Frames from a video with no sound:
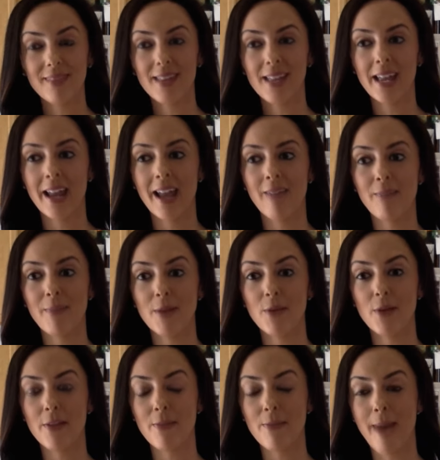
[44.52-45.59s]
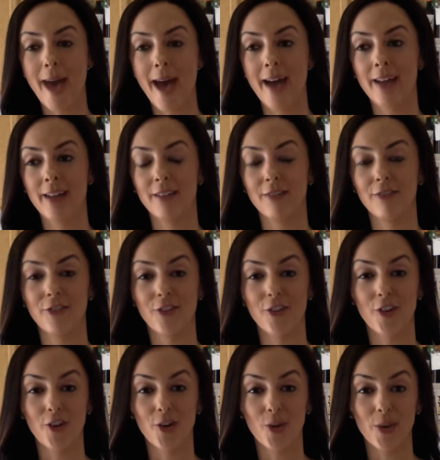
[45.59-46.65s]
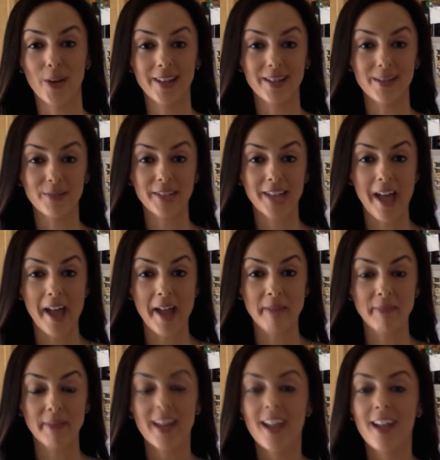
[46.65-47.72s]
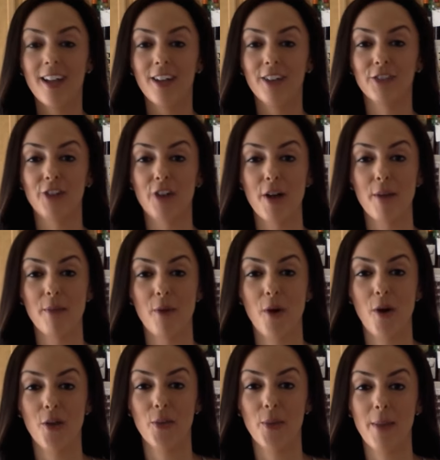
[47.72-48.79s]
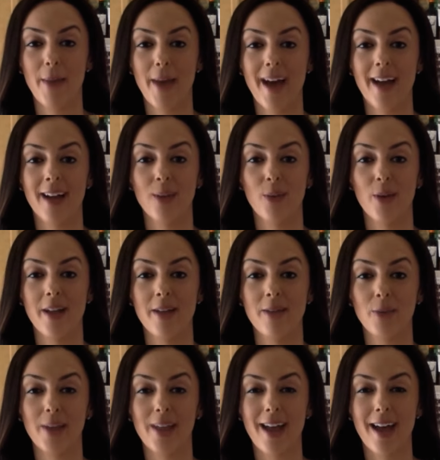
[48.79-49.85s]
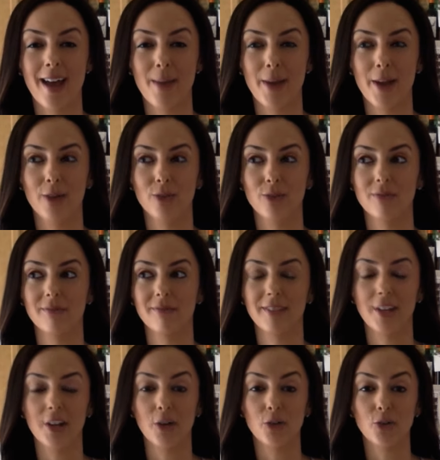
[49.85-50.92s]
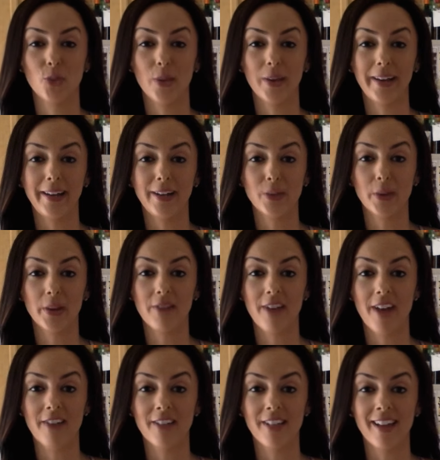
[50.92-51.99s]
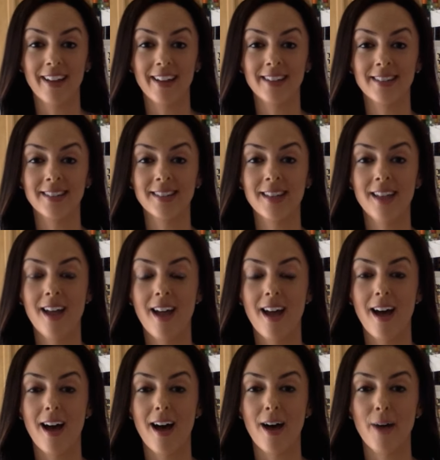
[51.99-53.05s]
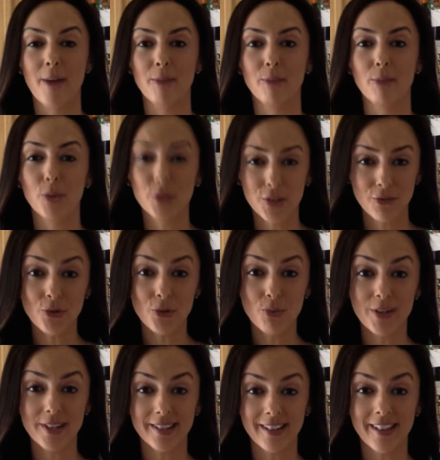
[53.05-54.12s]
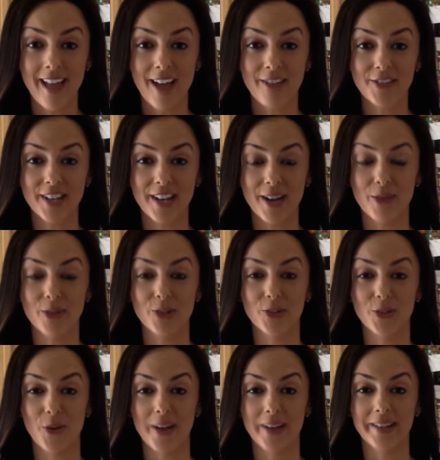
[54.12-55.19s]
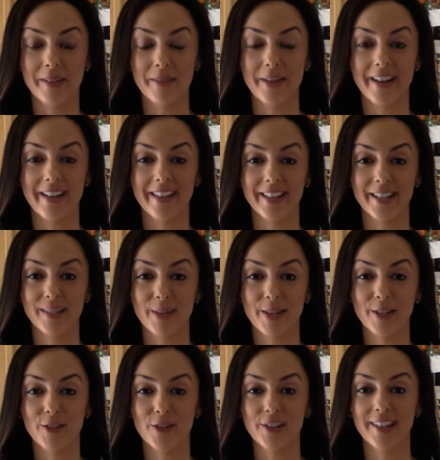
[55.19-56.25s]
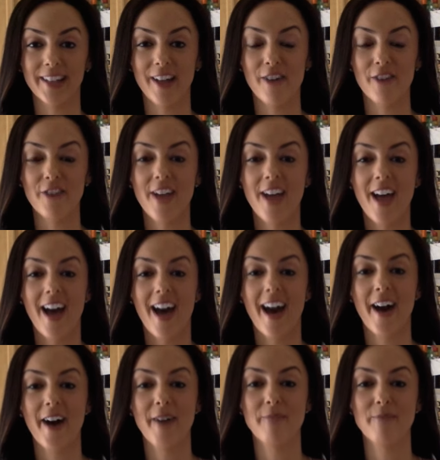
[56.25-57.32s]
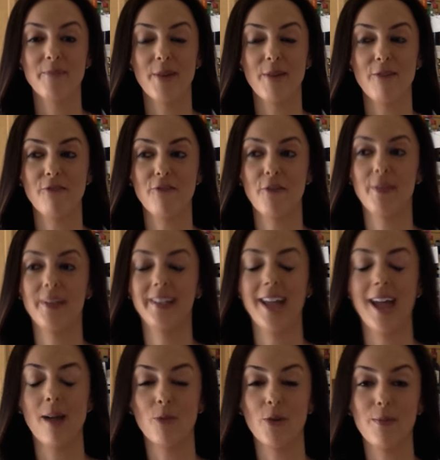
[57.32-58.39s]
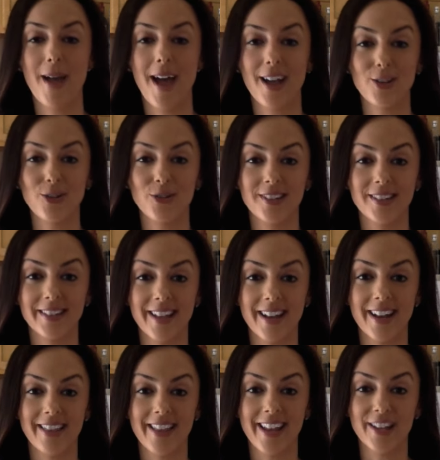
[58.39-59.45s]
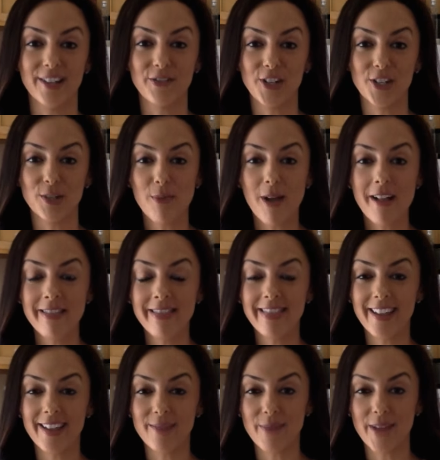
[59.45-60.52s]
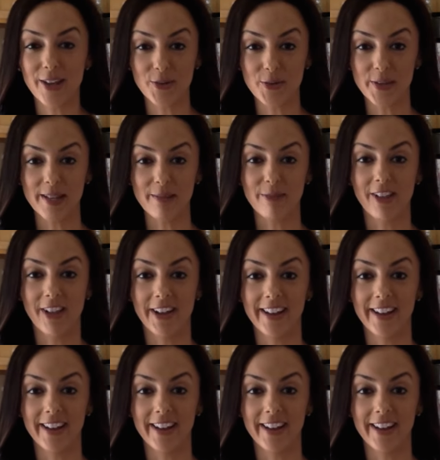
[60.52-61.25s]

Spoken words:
And I've been with Matt for quite some time, from all the way back when we had about, 20, 25 clients. Most of whom we still have today, which is awesome and I think speaks for itself. But from the time when Matt used to sit at the end of each month and manually plug